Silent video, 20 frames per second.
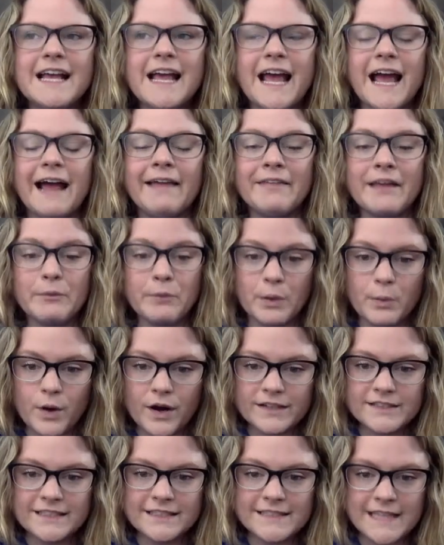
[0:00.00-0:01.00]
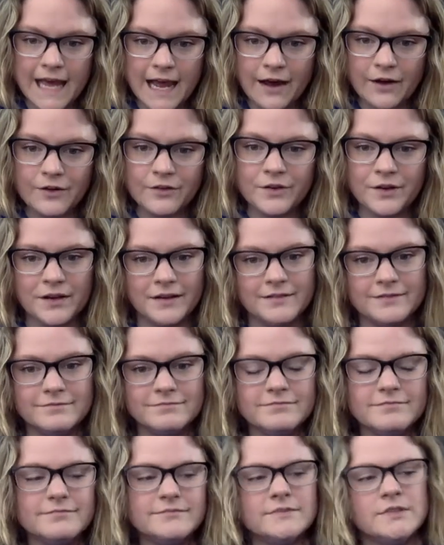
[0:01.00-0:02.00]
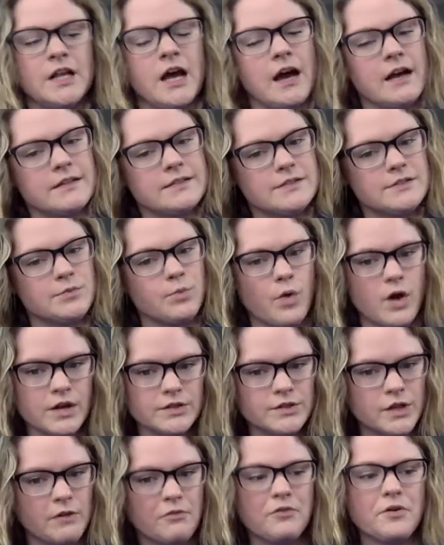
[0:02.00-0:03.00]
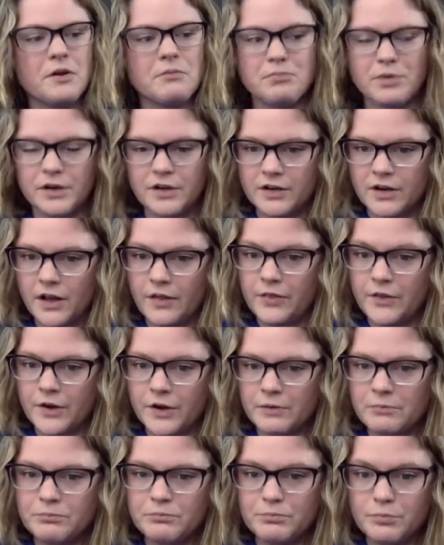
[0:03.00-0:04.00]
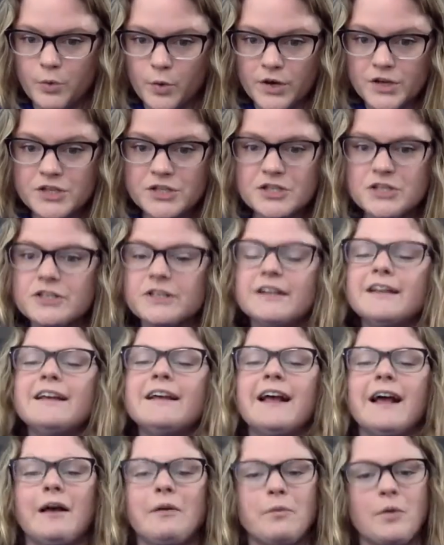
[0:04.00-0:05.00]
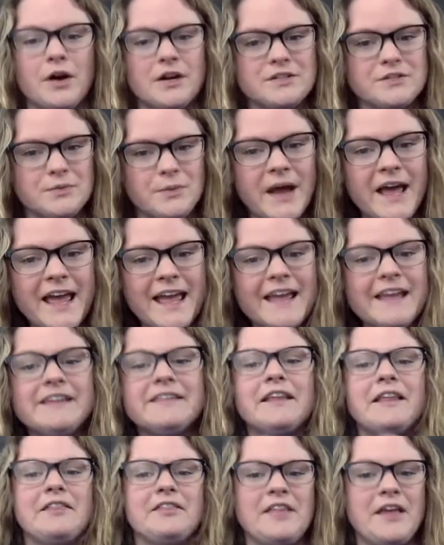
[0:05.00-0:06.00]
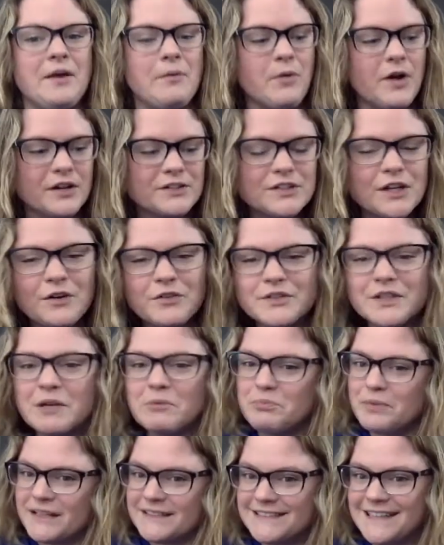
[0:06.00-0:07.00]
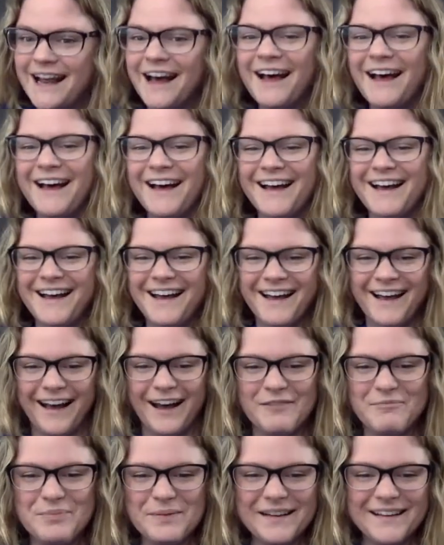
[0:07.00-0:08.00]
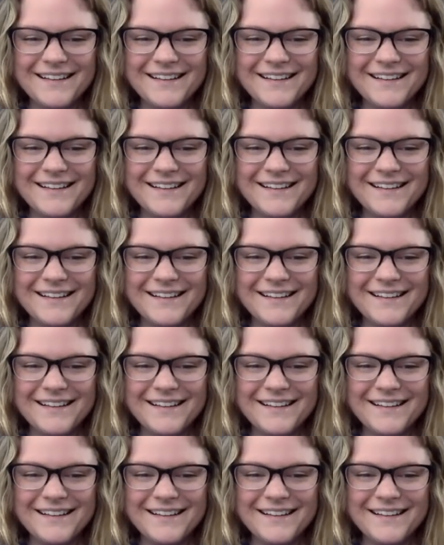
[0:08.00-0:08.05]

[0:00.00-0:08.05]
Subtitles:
And then we walked it down, and Knox walked over and put it on their porch and walked away, and then they walked over and picked it up.